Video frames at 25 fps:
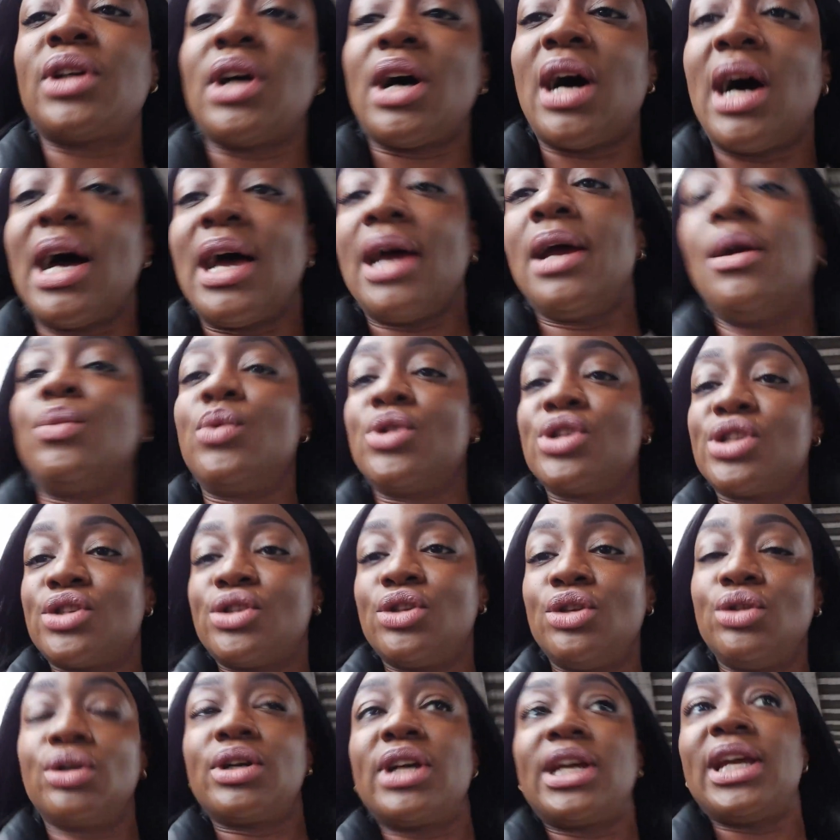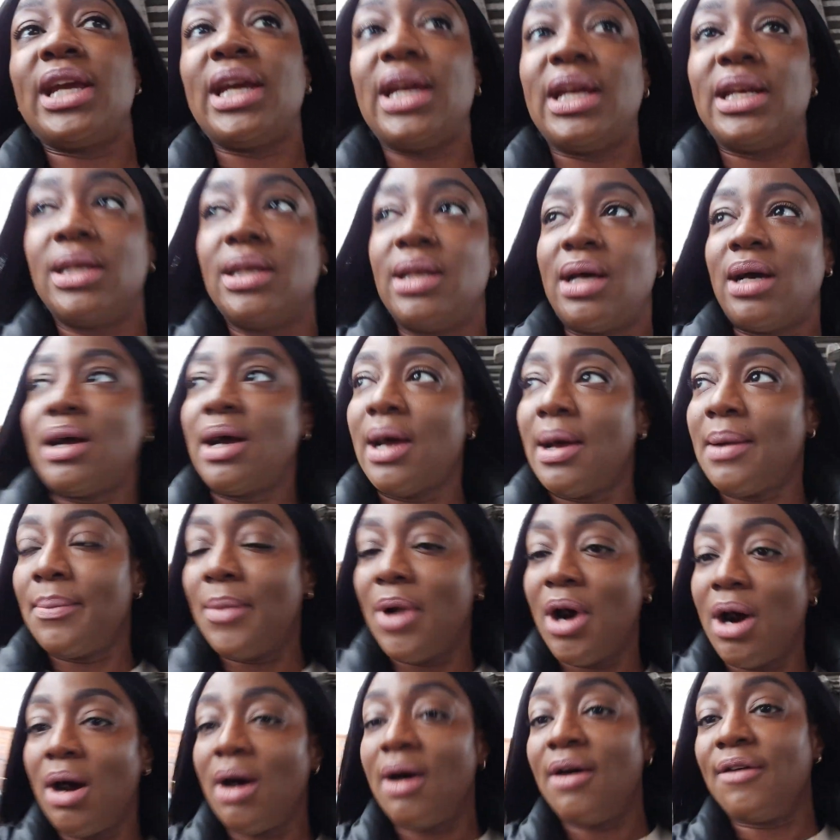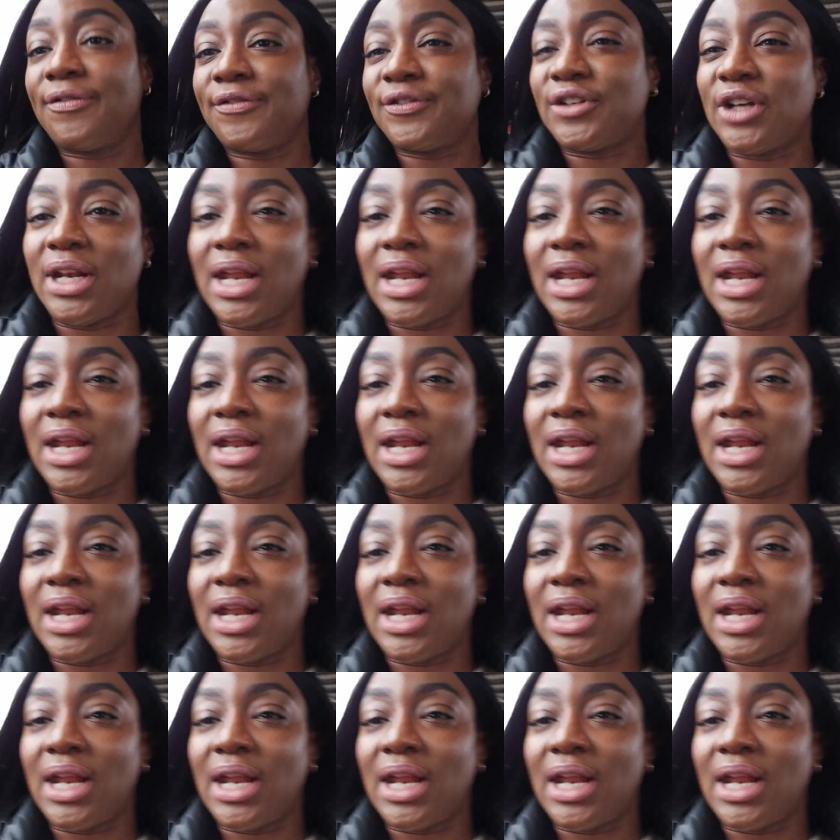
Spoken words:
Guy was looking after